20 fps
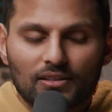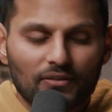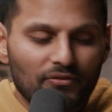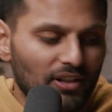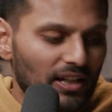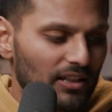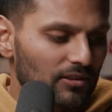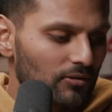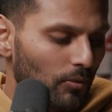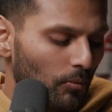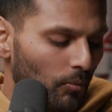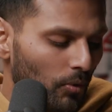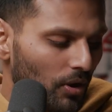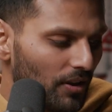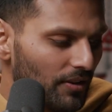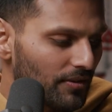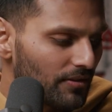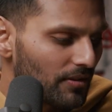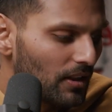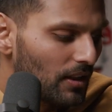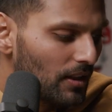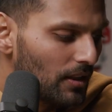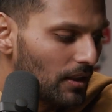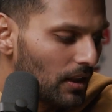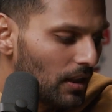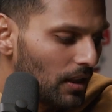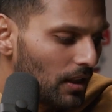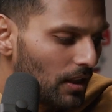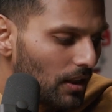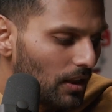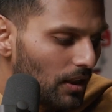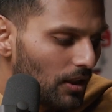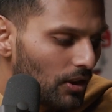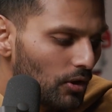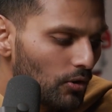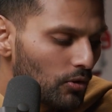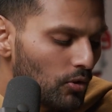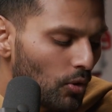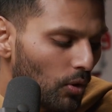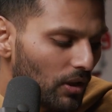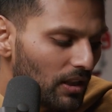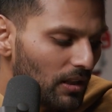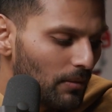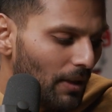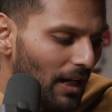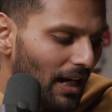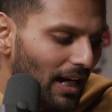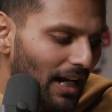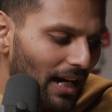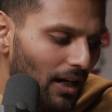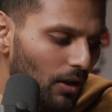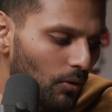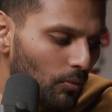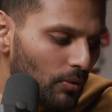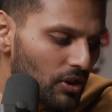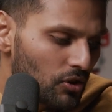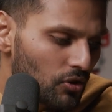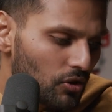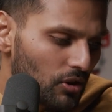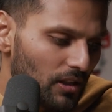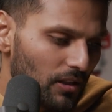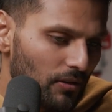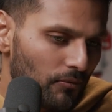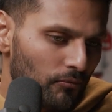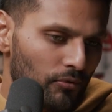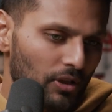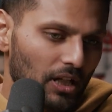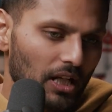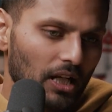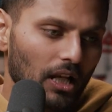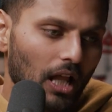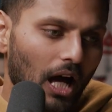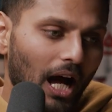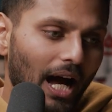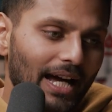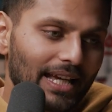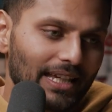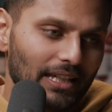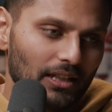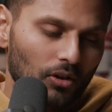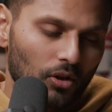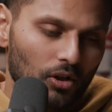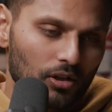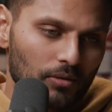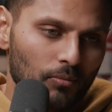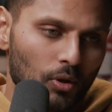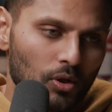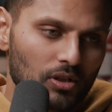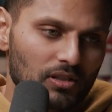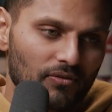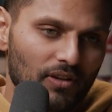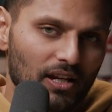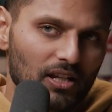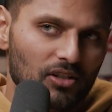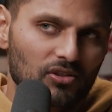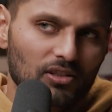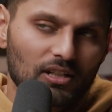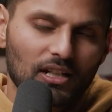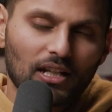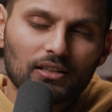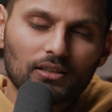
The first one was you talking about how we shouldn't rely on motivation.